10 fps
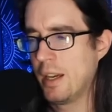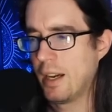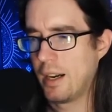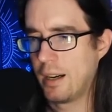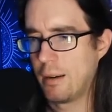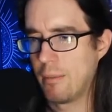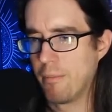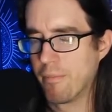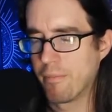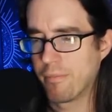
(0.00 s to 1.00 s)
Um,
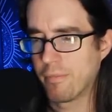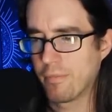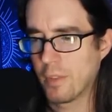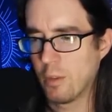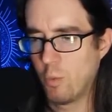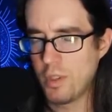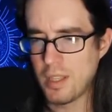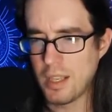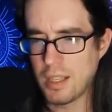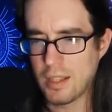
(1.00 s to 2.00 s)
it
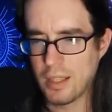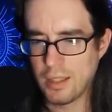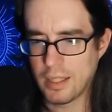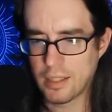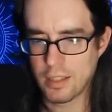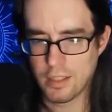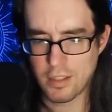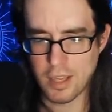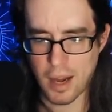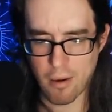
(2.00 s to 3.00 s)
wasn't anything like
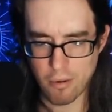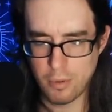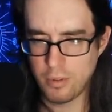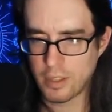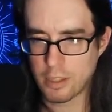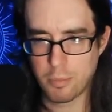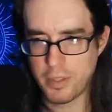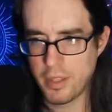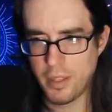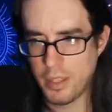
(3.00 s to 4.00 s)
terrible
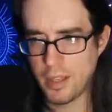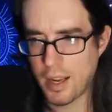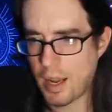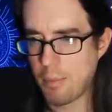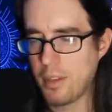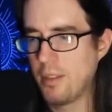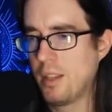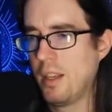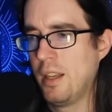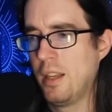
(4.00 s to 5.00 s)
explicitly that happened.
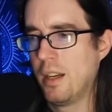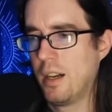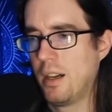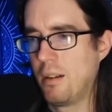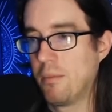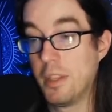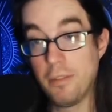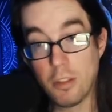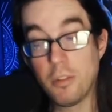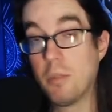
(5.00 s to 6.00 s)
Um, the
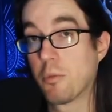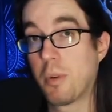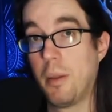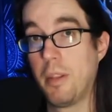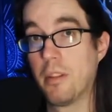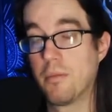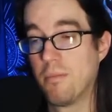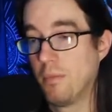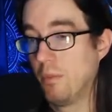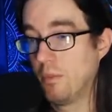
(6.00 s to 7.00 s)
difficulty was probably this
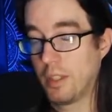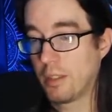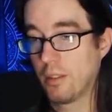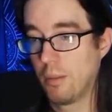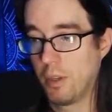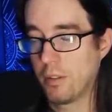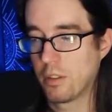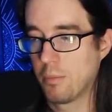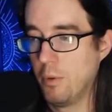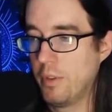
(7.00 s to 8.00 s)
like among the
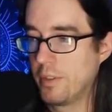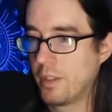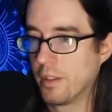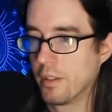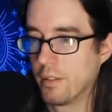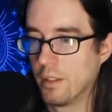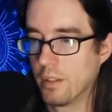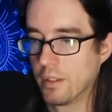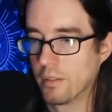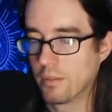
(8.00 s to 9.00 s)
smoothest in the in
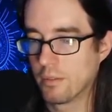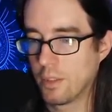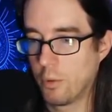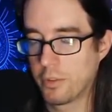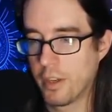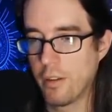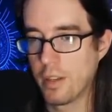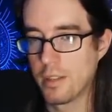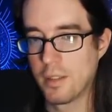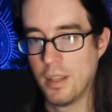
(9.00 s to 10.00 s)
the whole
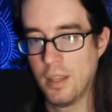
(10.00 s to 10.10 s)
series.